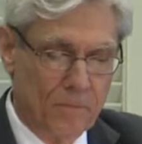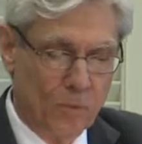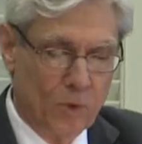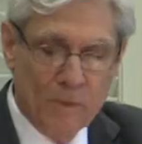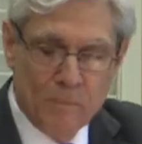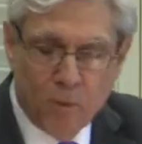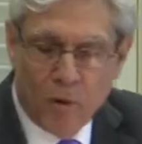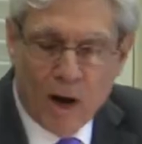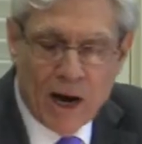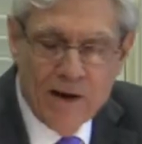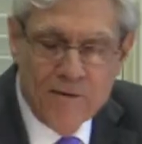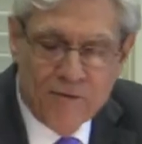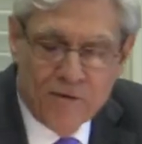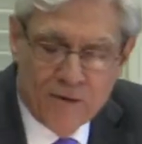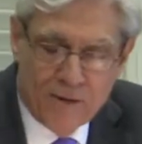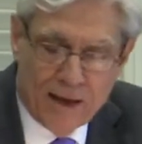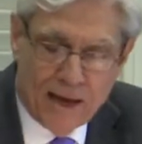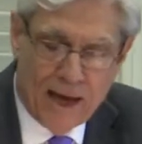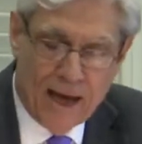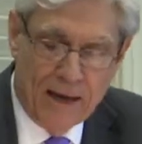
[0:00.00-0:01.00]
We pray
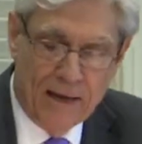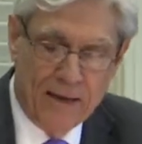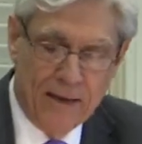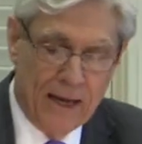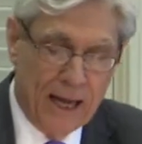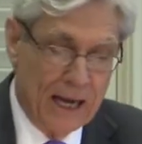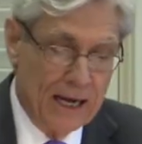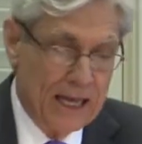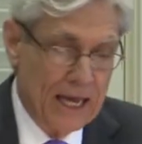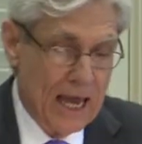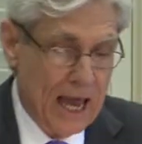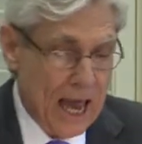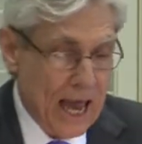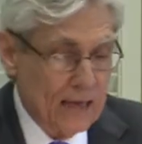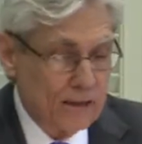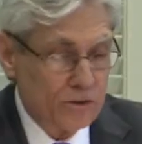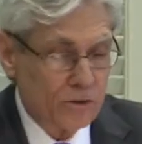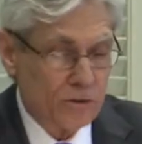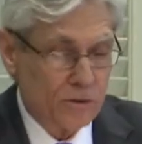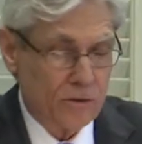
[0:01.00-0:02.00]
for that, and He
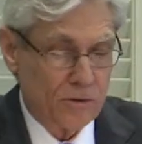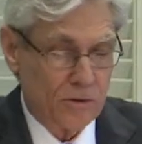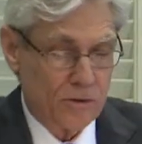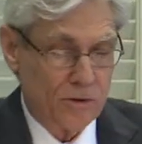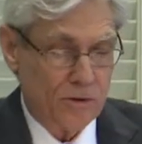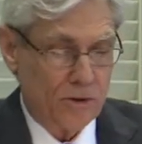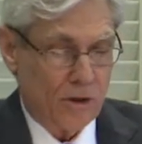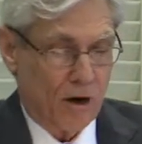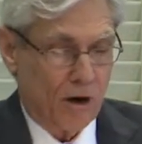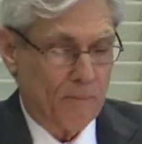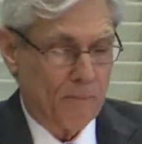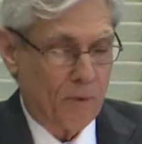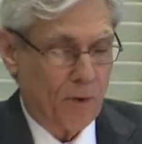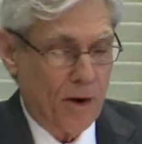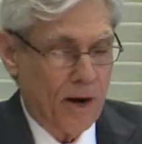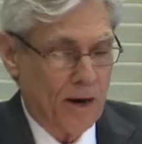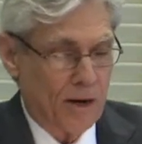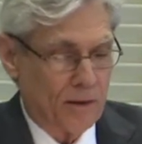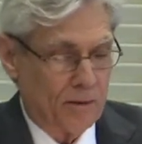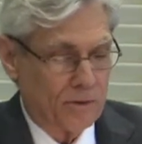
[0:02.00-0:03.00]
answers our
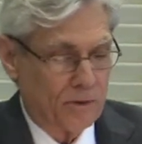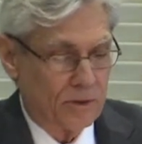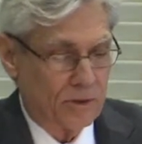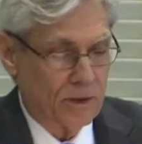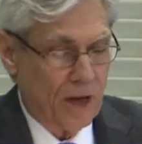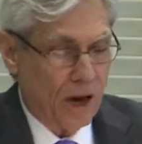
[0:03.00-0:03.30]
prayers.